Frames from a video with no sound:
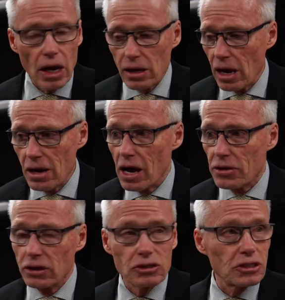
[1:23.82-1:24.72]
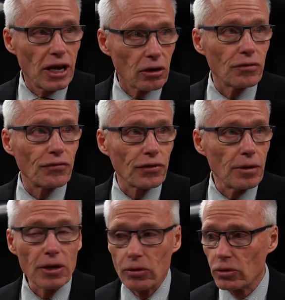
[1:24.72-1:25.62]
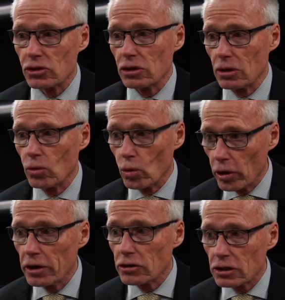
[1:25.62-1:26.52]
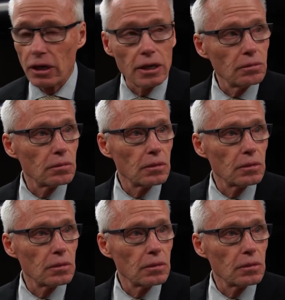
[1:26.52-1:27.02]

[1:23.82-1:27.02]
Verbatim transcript: I, I, I thought Taylor Fleming was a warrior tonight.